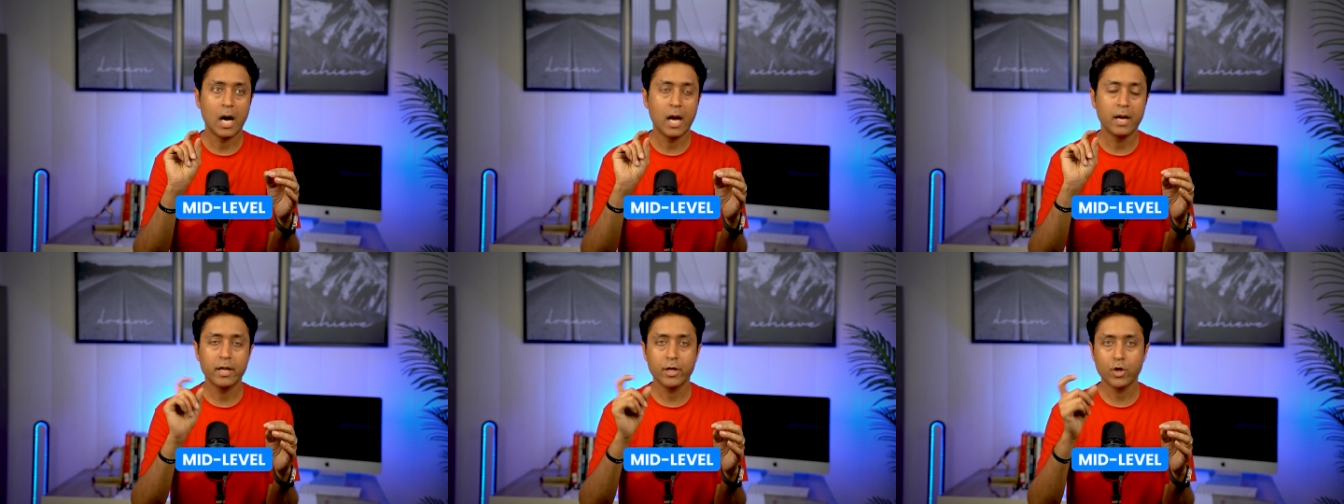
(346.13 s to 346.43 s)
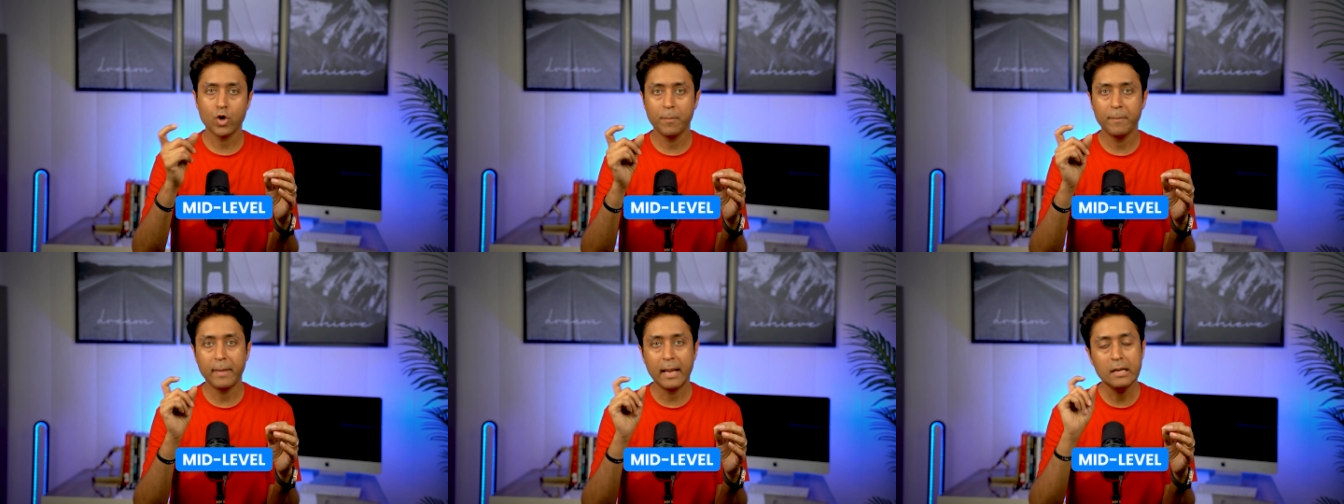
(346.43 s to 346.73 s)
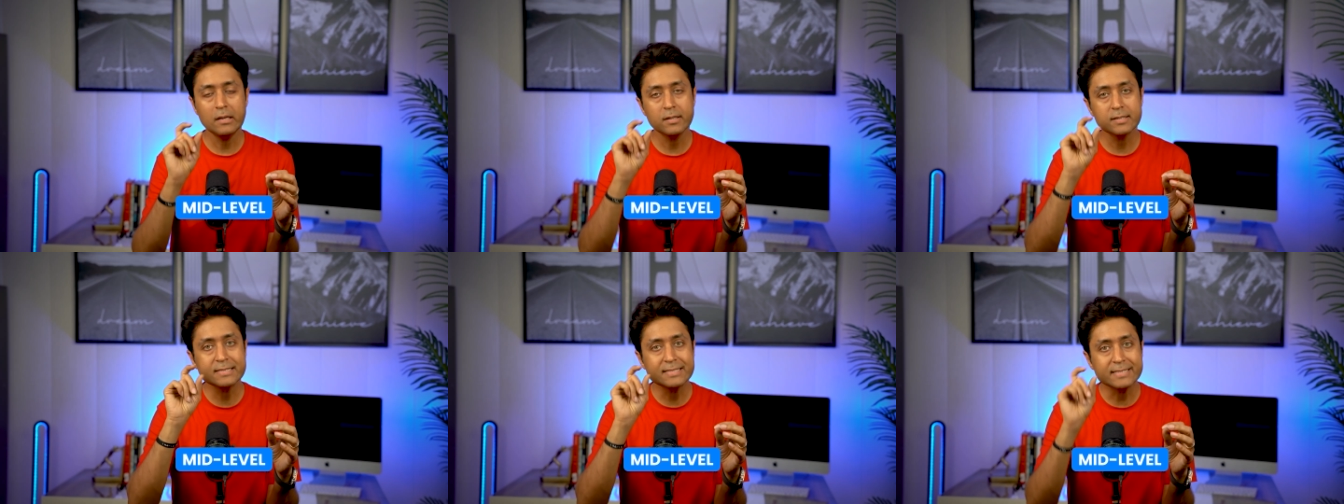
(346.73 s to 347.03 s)
under your
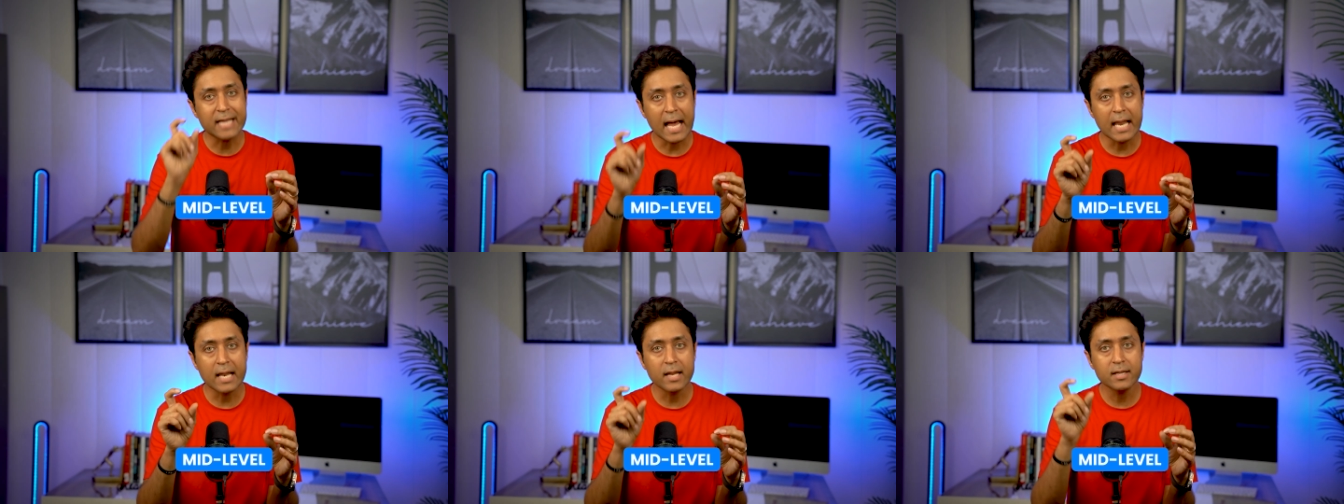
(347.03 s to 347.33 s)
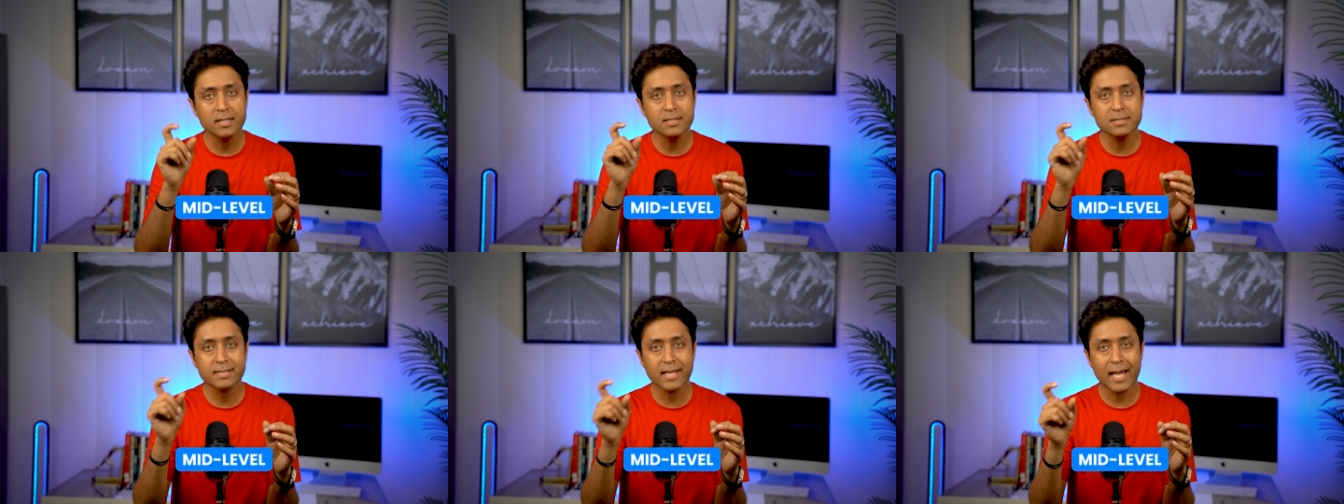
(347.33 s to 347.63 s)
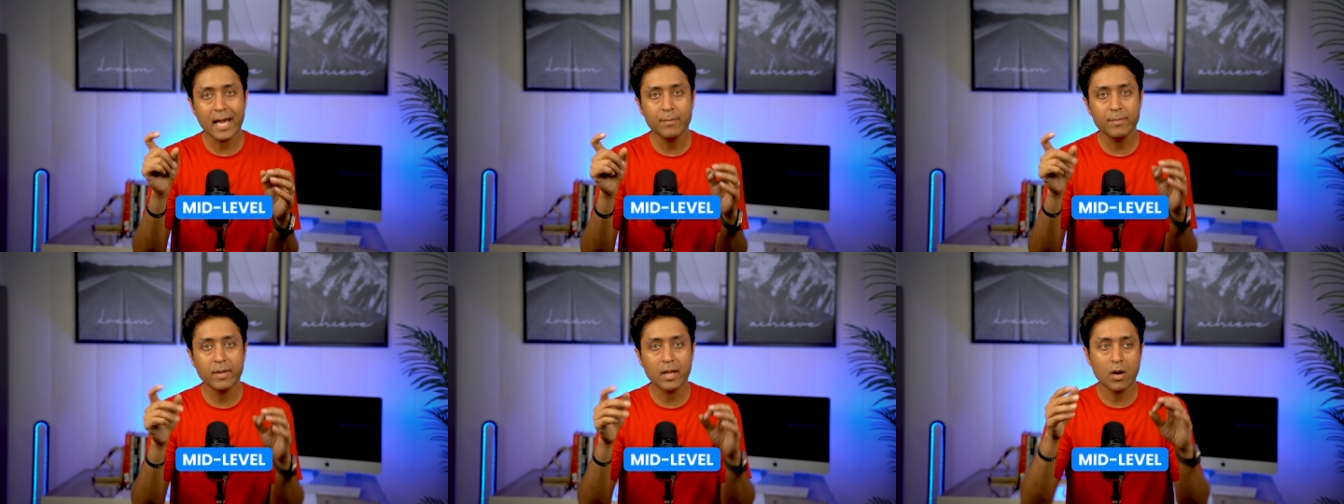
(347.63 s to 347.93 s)
belt, salaries
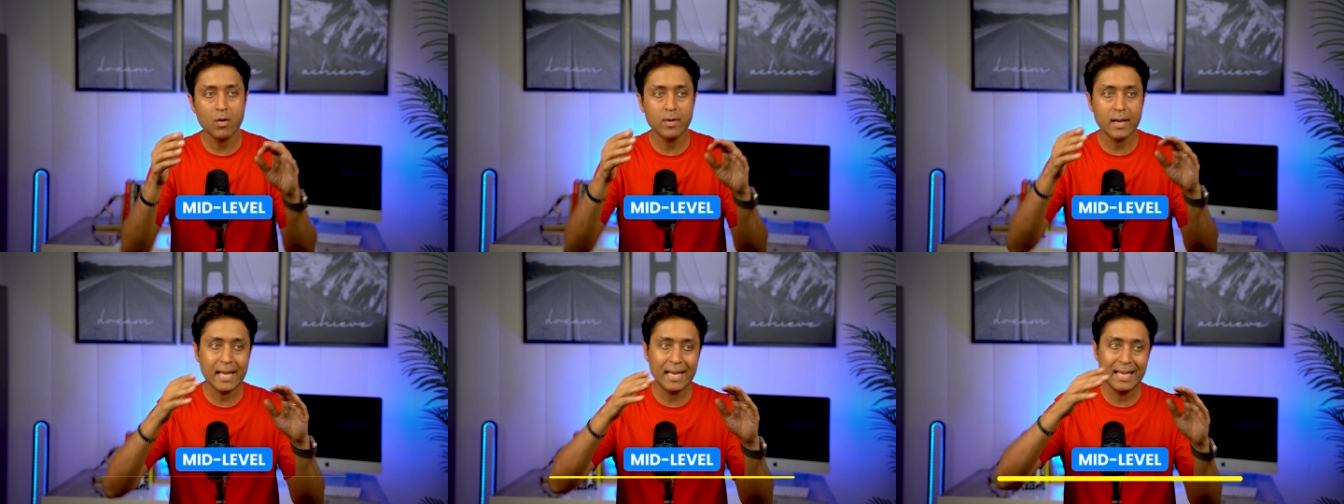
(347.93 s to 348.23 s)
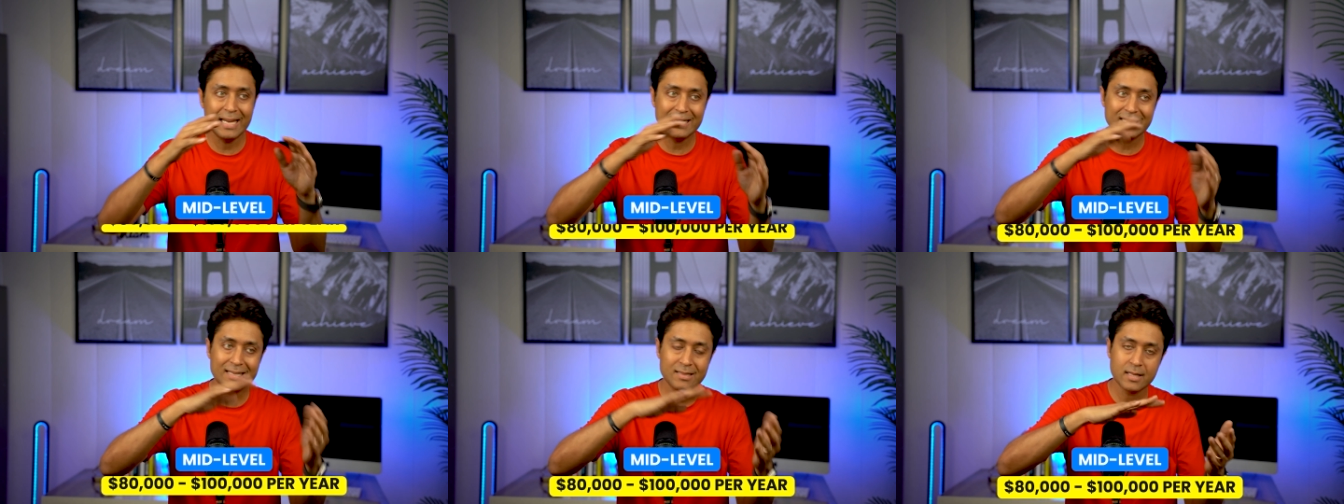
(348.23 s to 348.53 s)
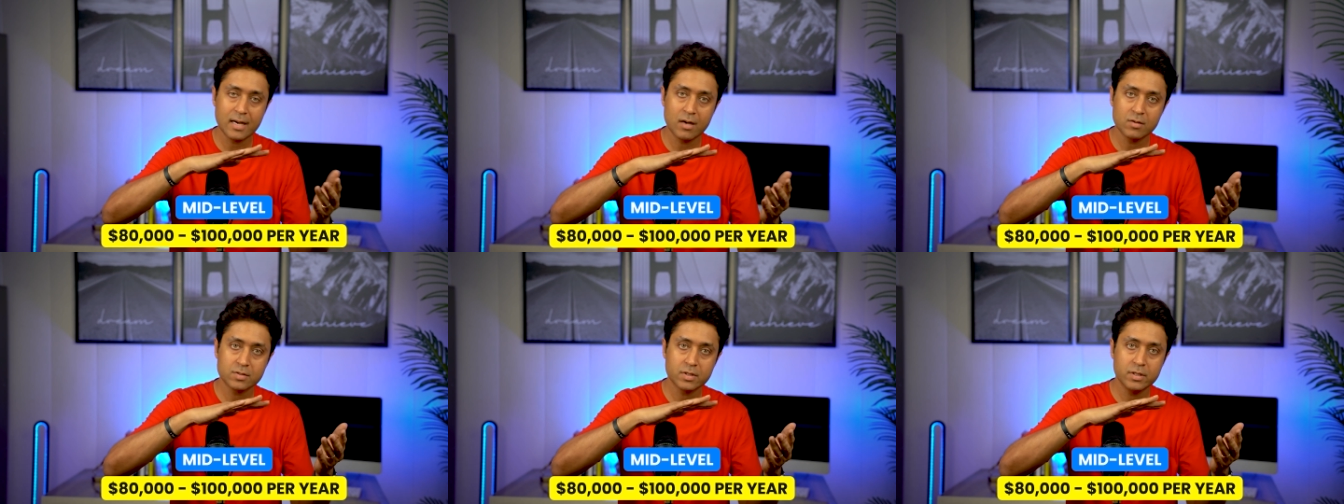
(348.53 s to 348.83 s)
can be around
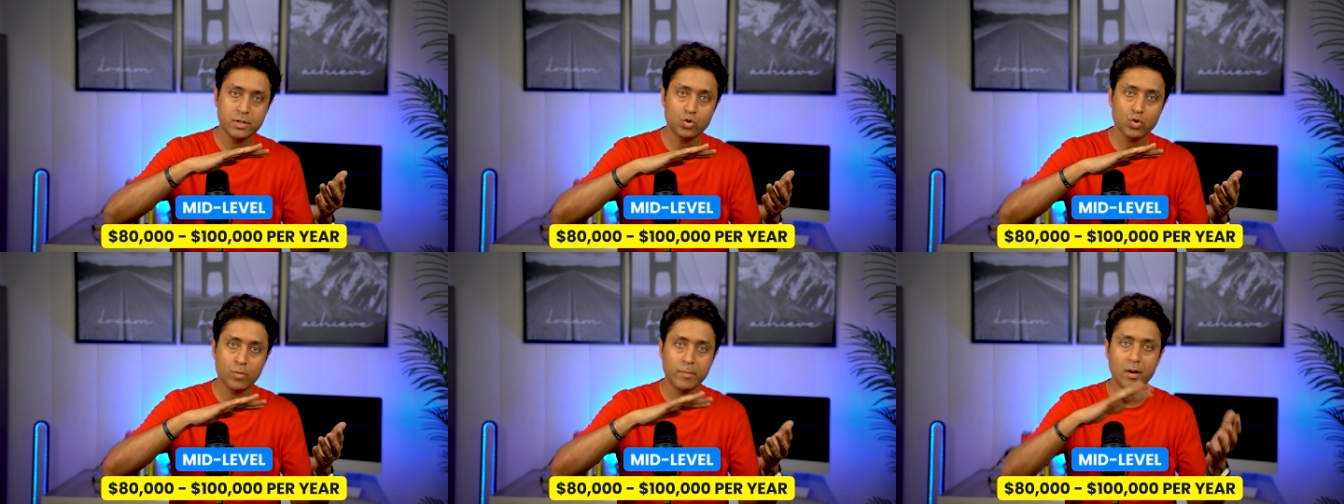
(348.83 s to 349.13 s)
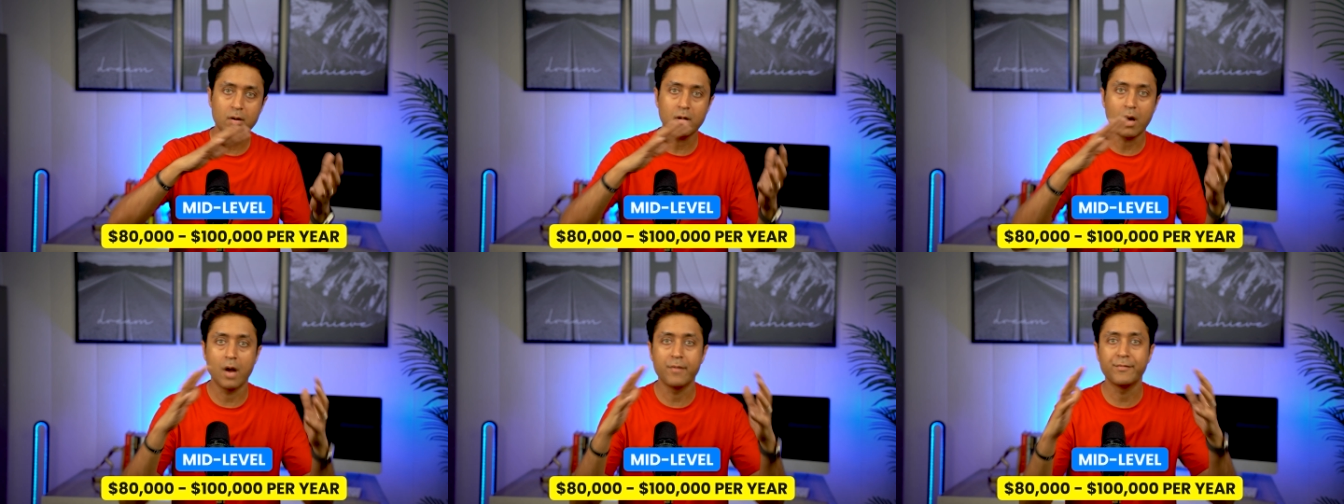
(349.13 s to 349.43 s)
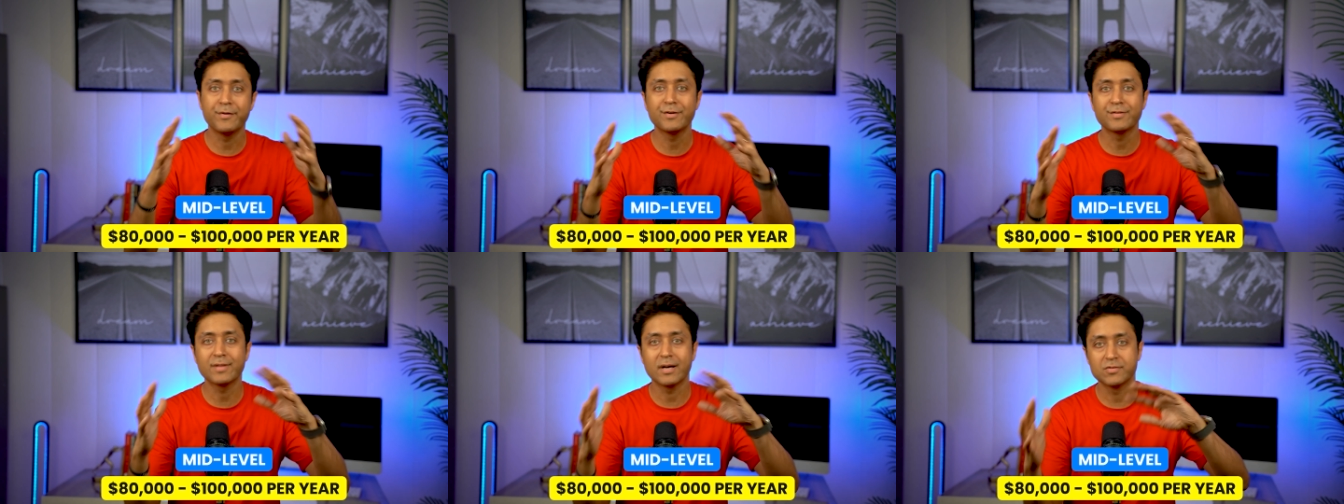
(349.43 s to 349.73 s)
$80,000 to about
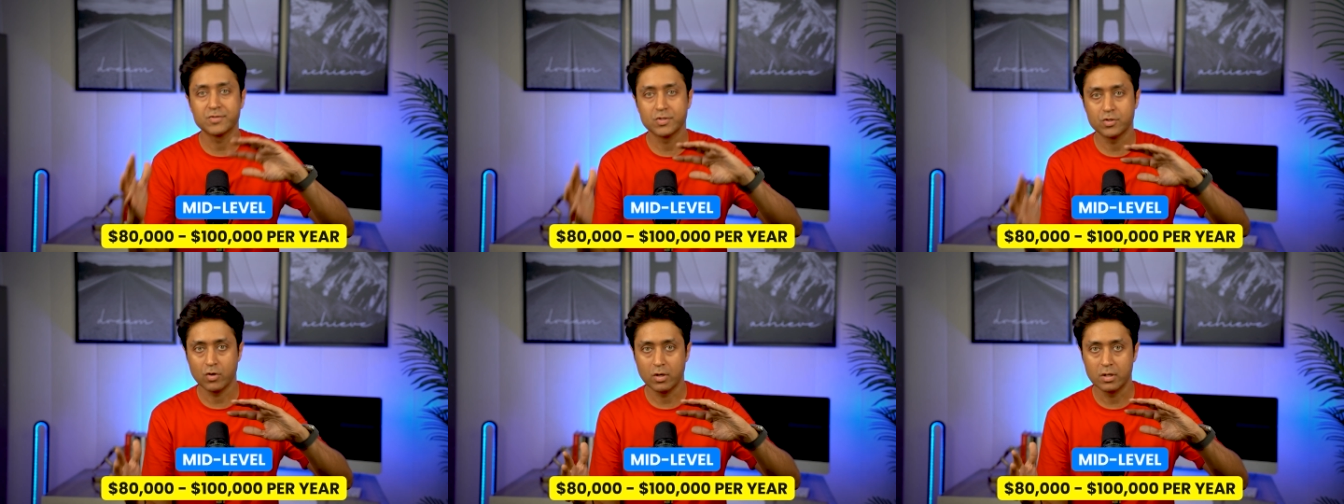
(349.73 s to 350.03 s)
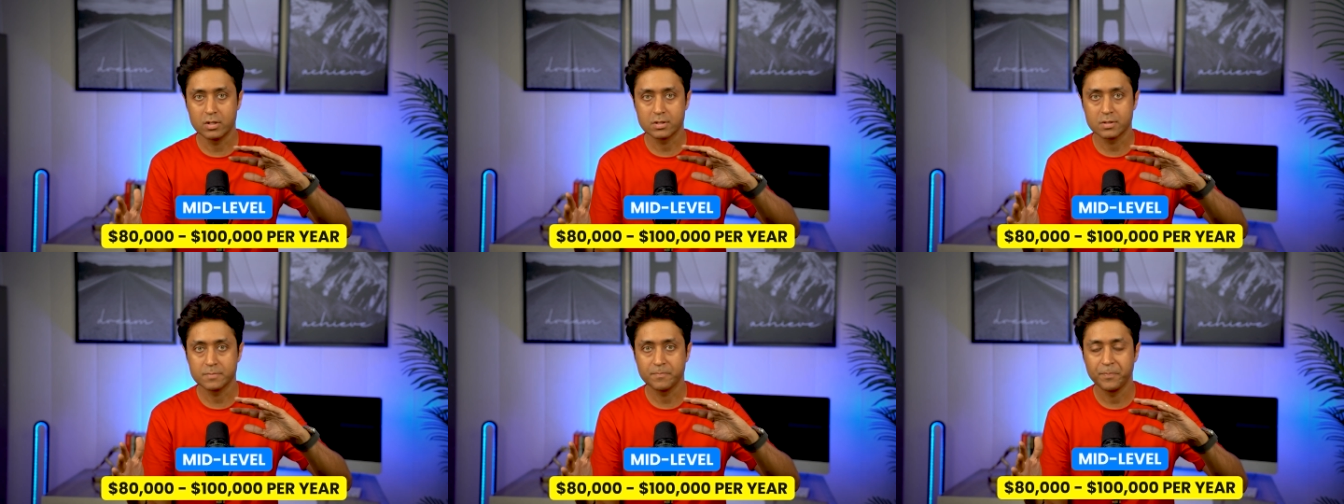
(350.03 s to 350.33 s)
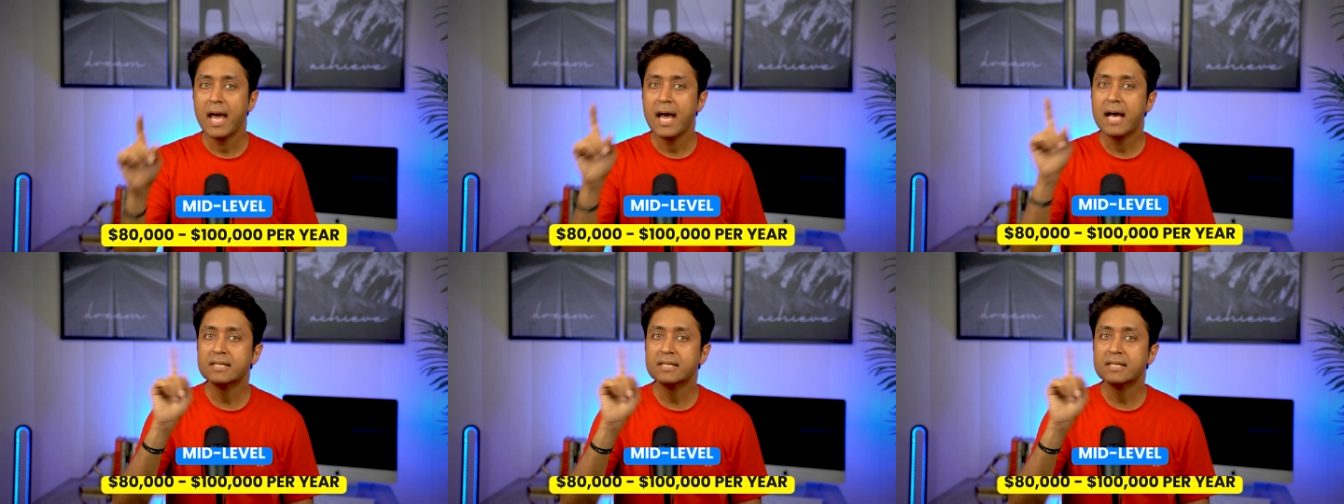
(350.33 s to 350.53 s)
$100,000.